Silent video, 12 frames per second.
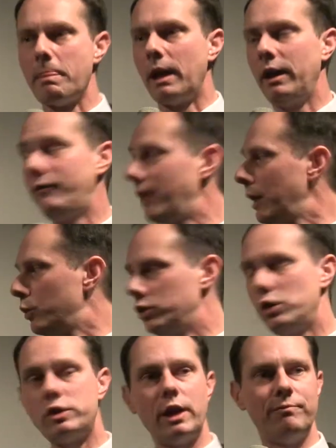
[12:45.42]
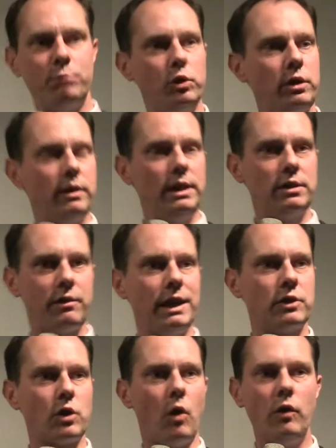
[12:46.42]
if I would just have put these
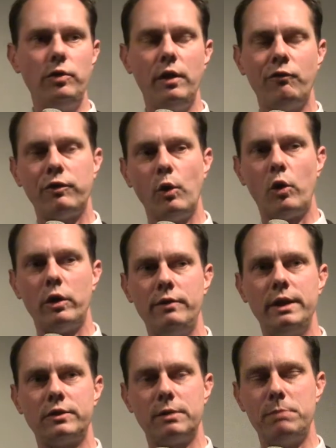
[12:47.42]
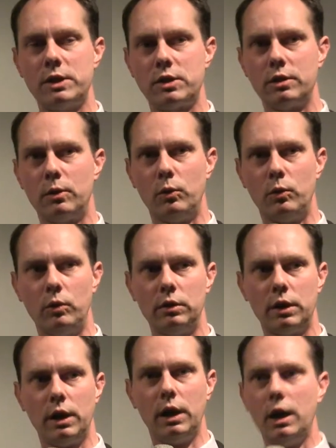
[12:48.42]
things on the floor of the exhibition
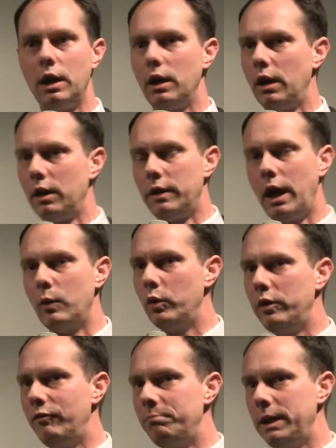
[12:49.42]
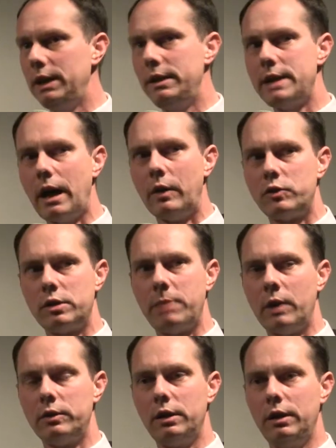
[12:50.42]
hall, there would have been doubts
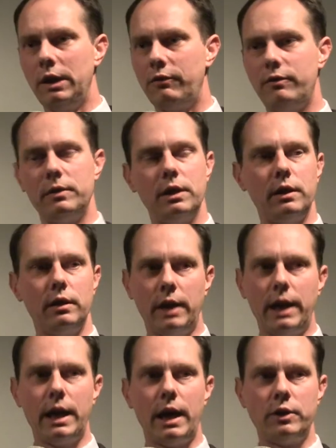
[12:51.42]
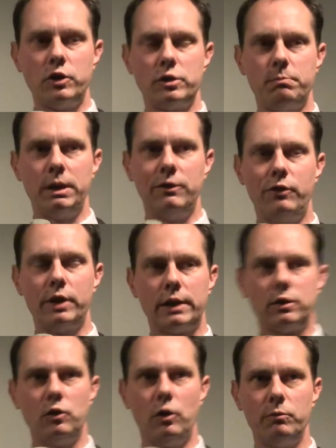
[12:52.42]
about if they had just been
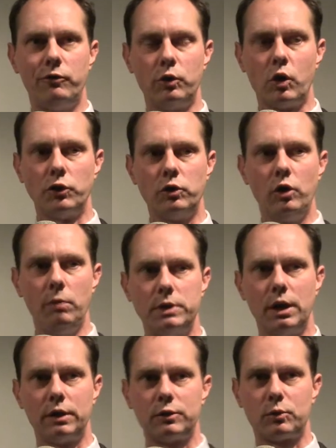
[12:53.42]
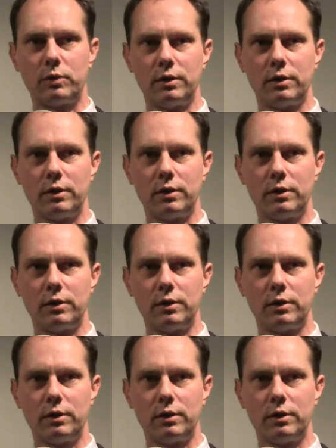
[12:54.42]
forgotten objects.